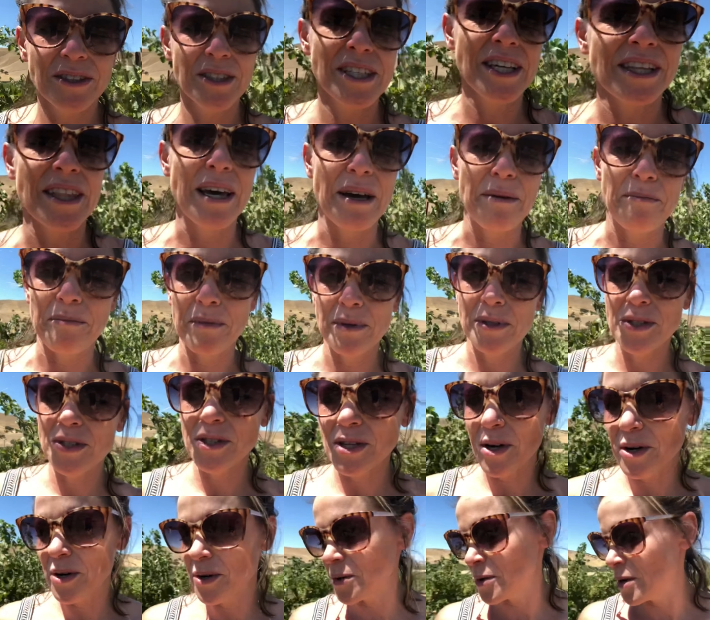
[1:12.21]
to them.
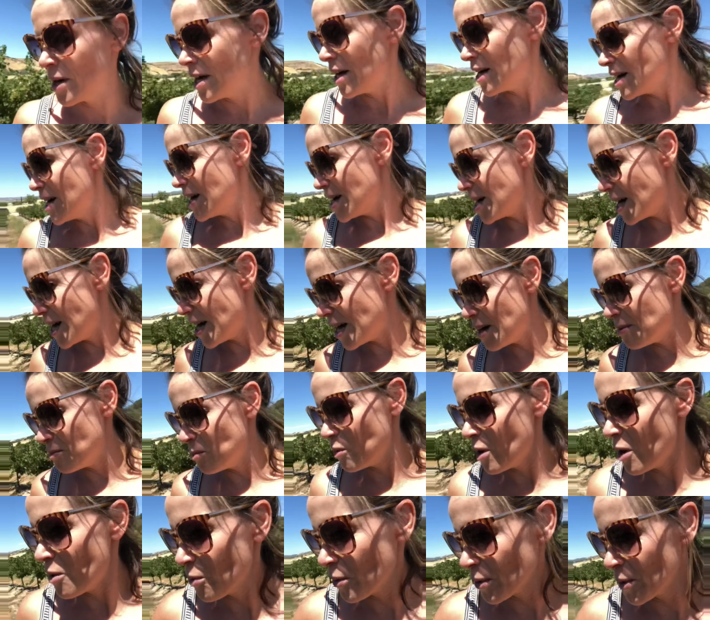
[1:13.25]
So
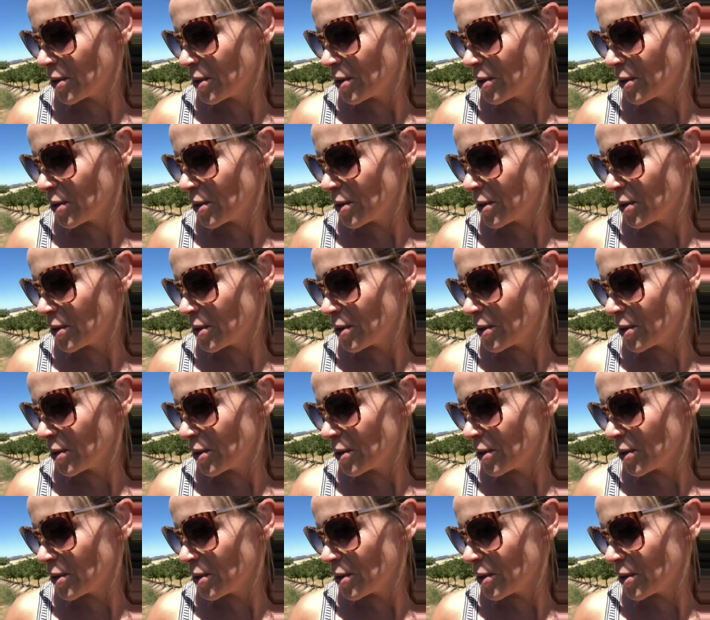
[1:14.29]
what we're